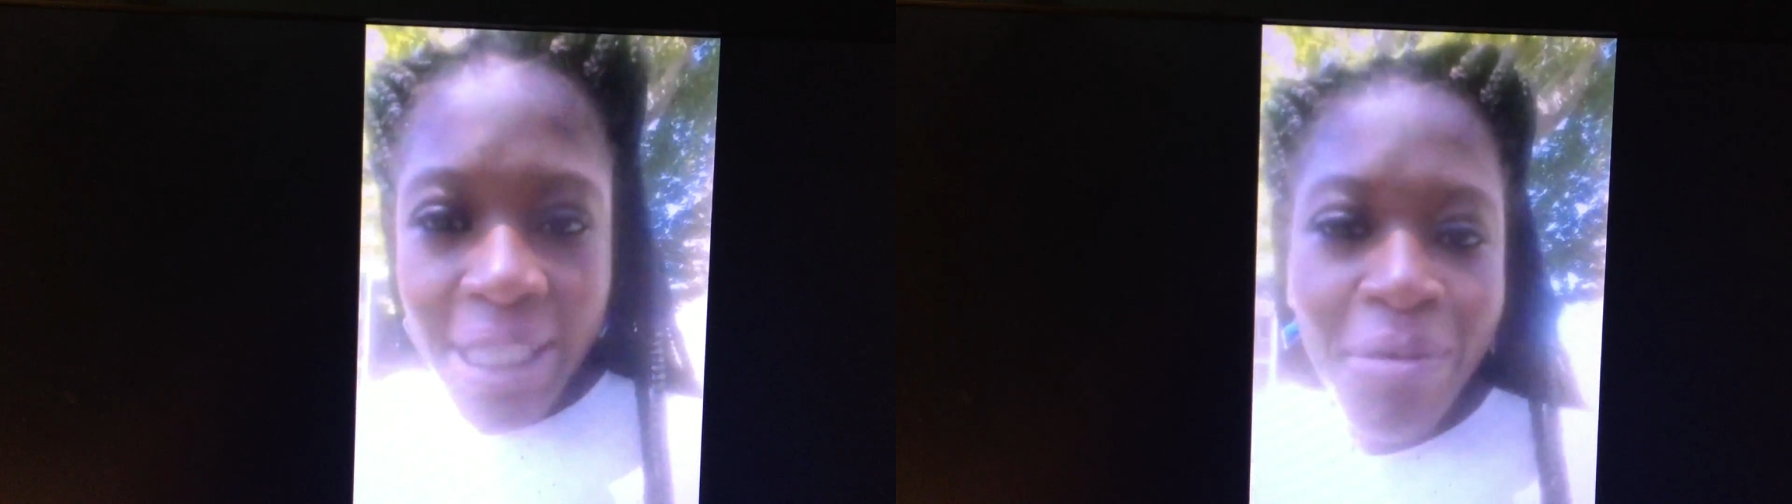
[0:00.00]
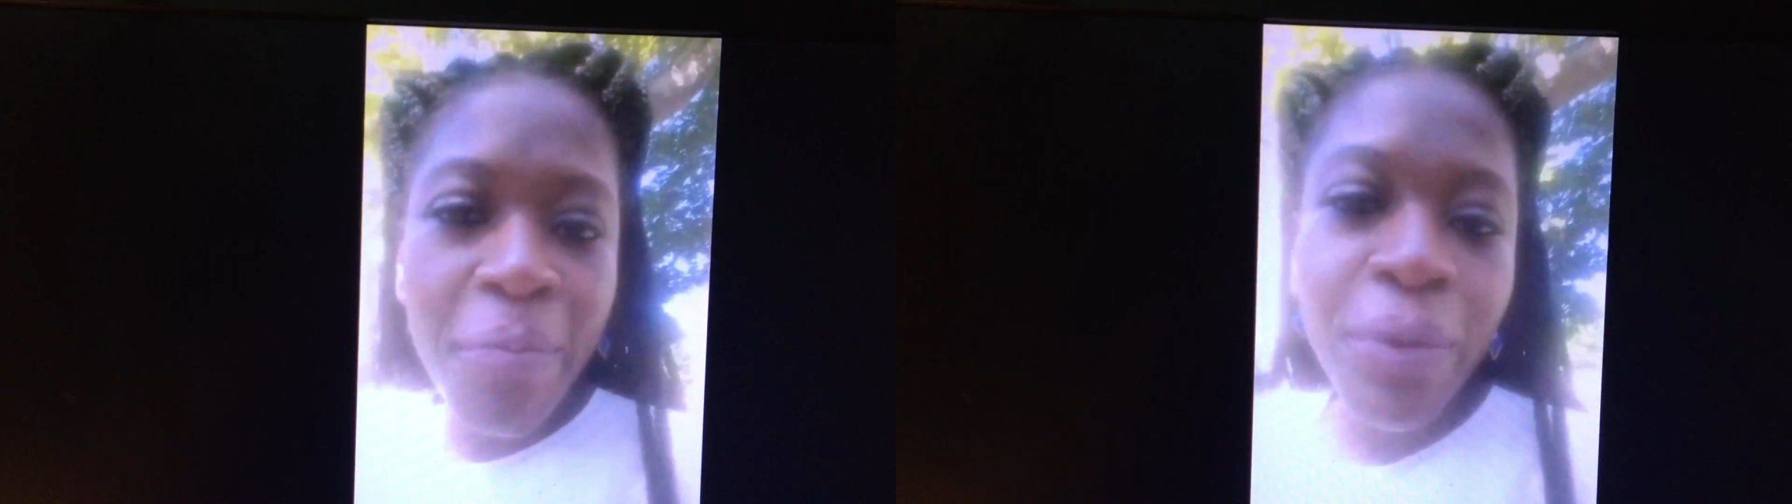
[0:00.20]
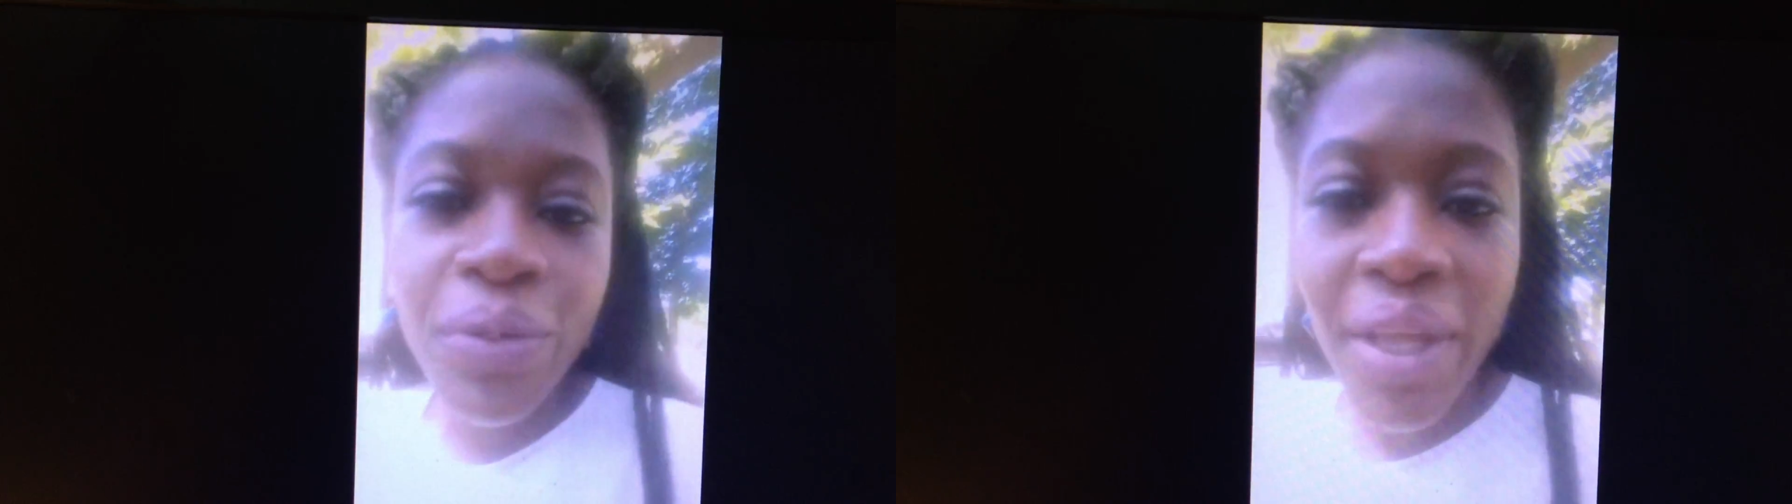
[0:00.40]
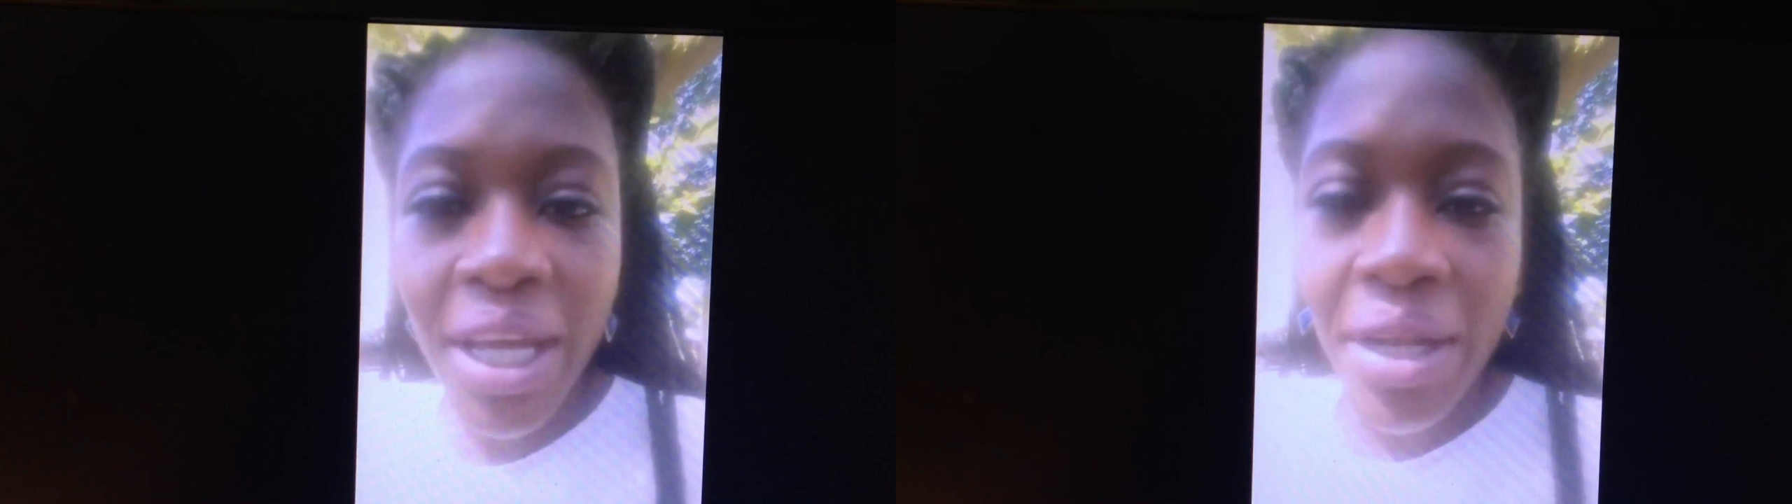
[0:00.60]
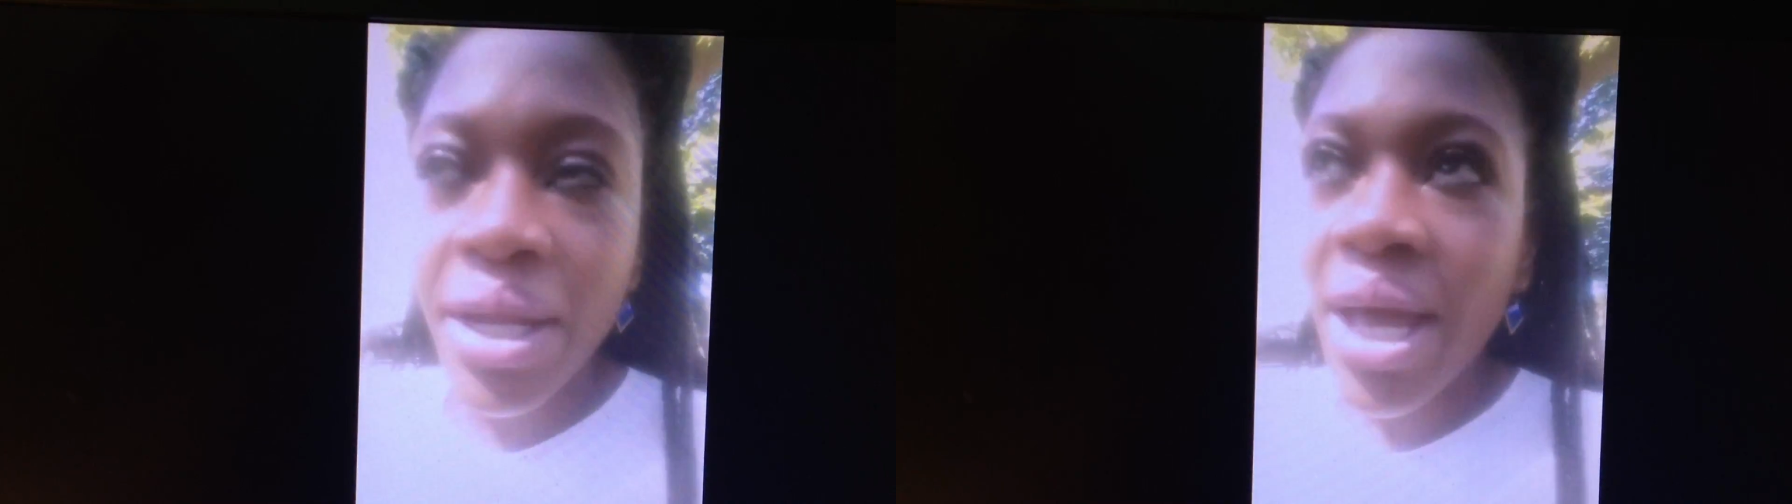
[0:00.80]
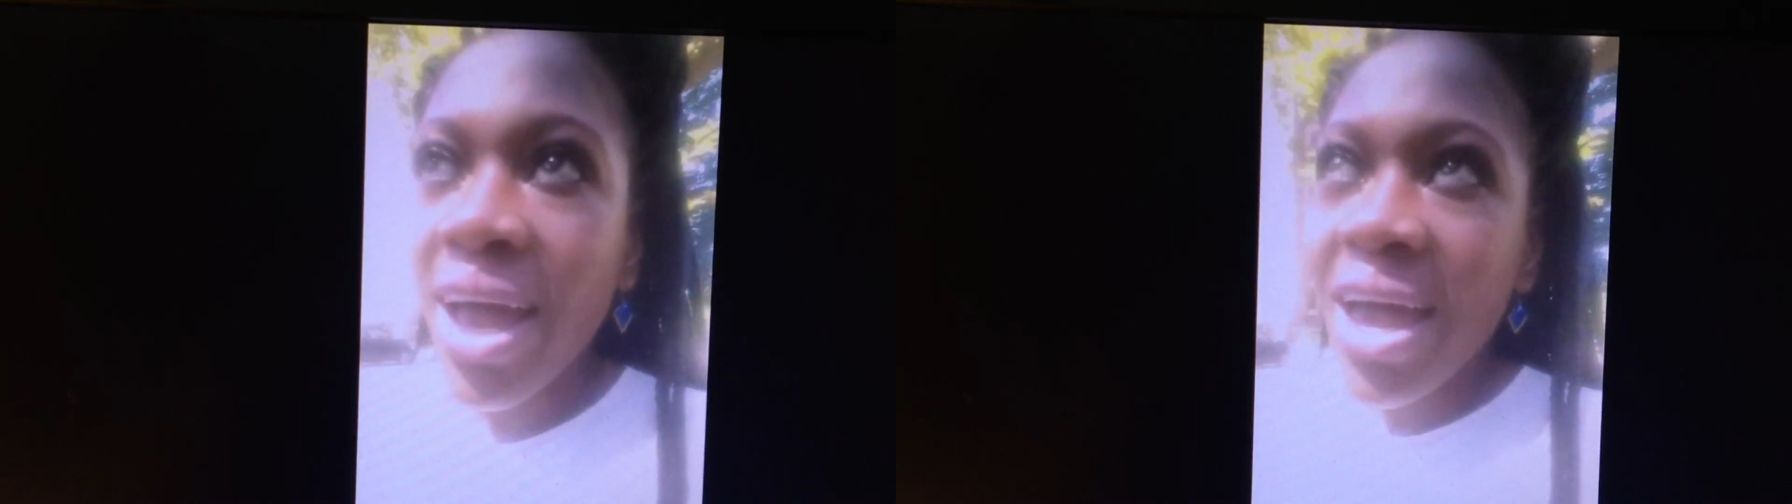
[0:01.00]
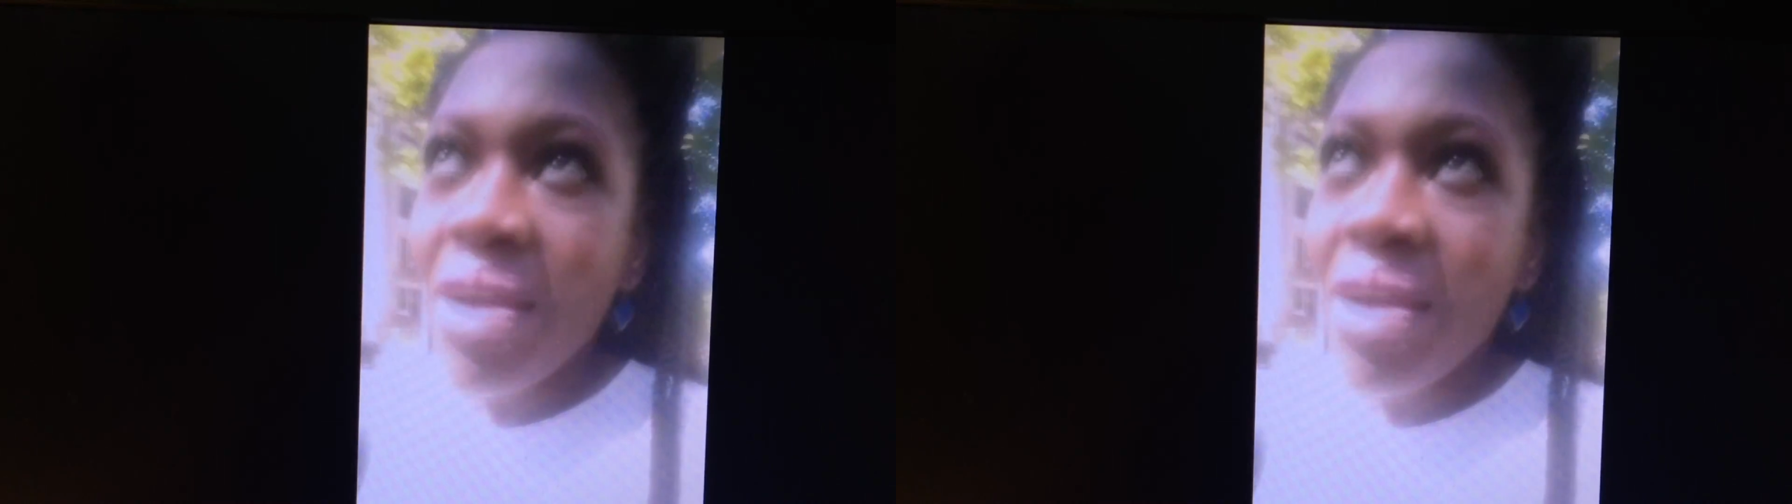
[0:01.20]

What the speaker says: because people then